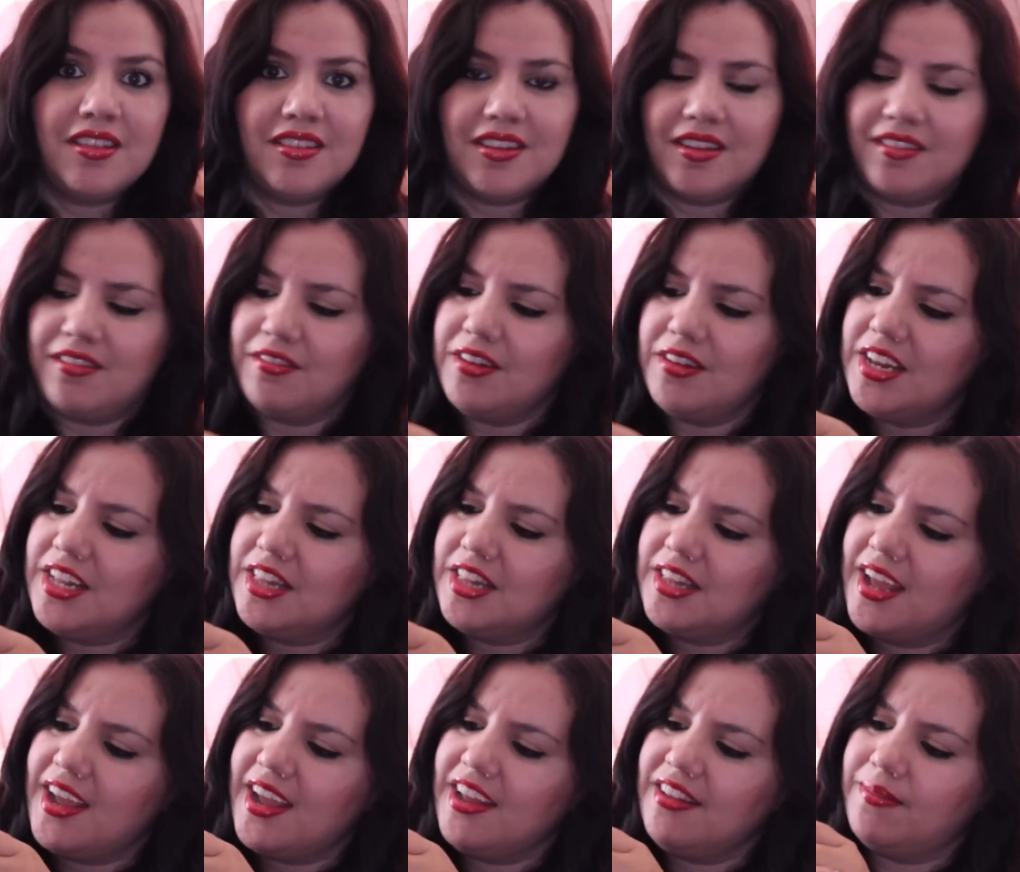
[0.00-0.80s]
That's really
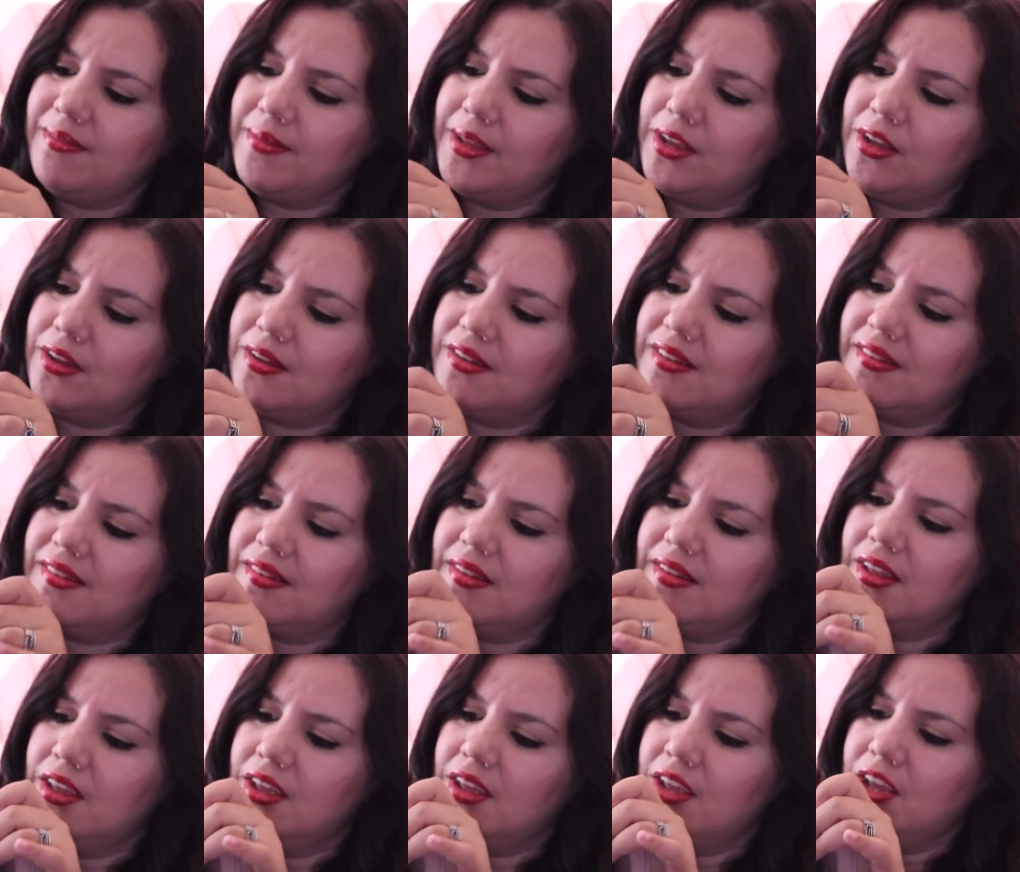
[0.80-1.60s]
nice
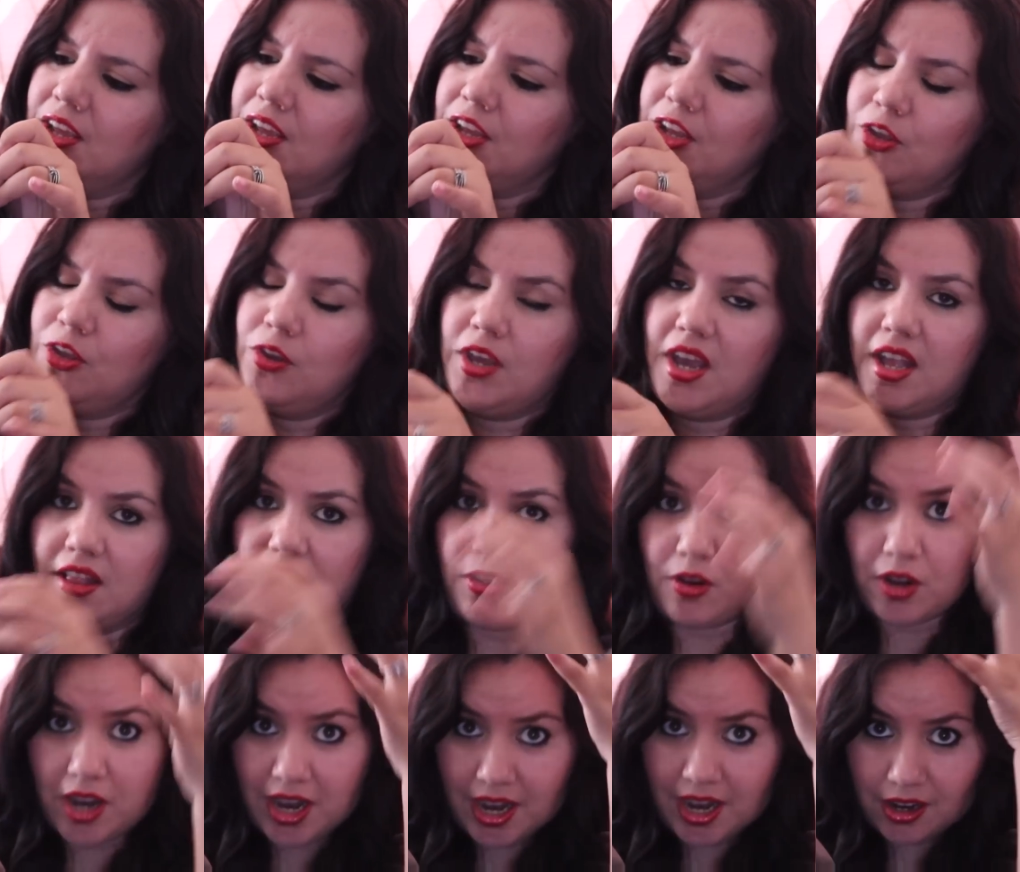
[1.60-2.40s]
because you
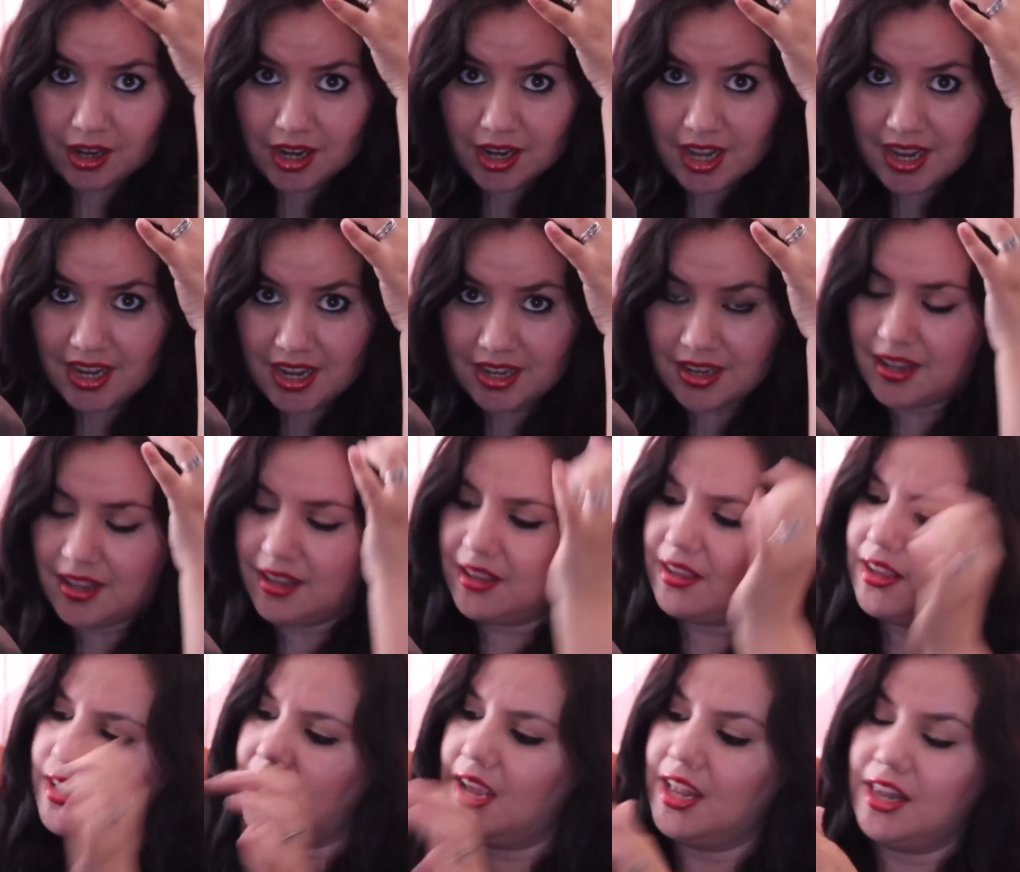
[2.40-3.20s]
get your hairline
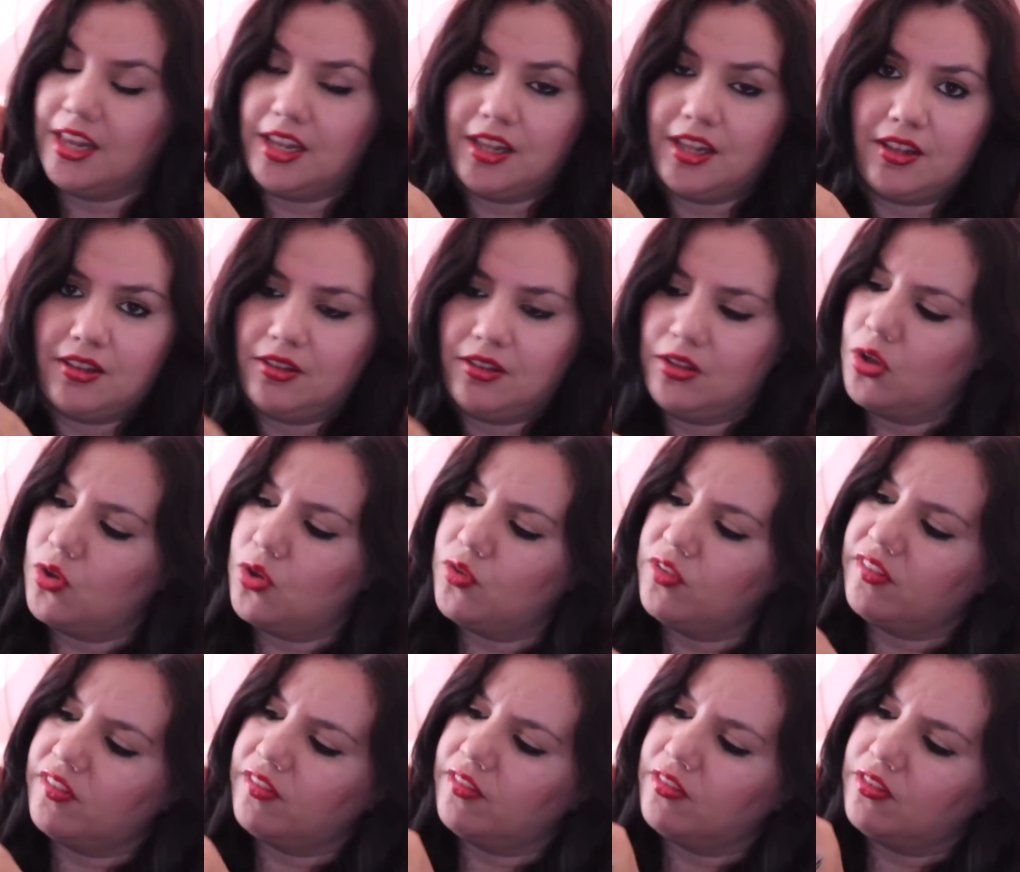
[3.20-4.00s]
and it
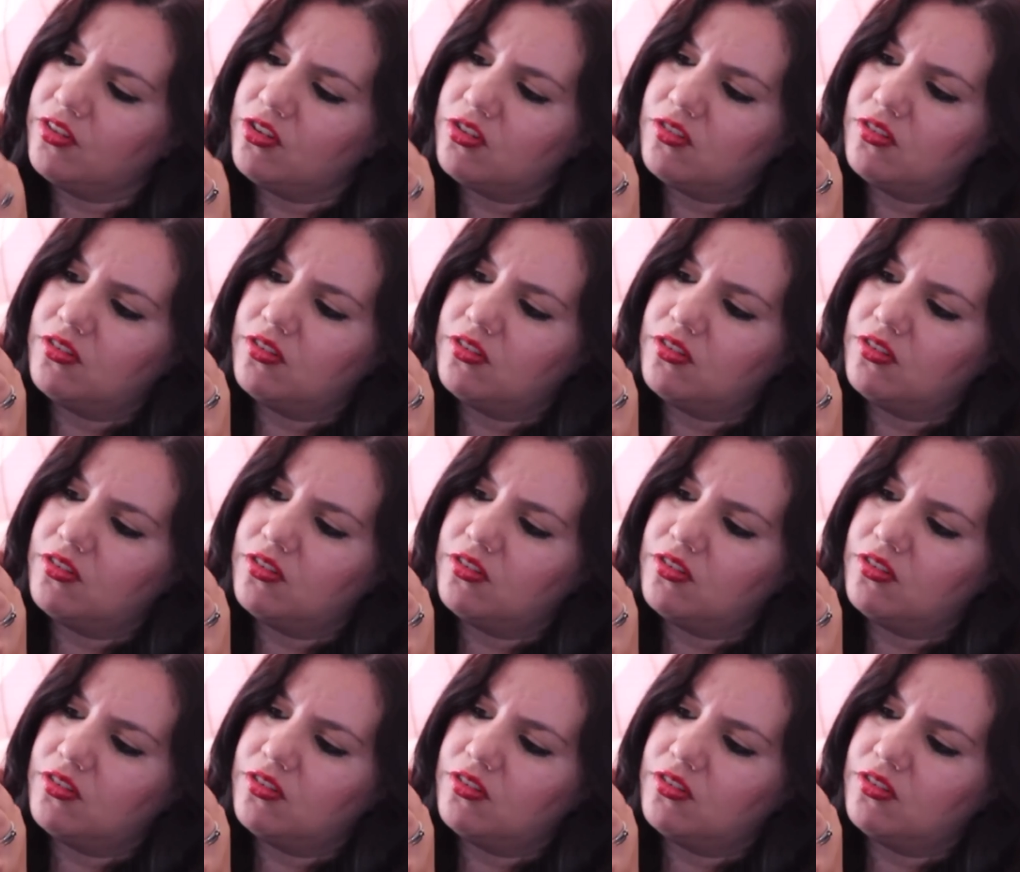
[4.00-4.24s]
goes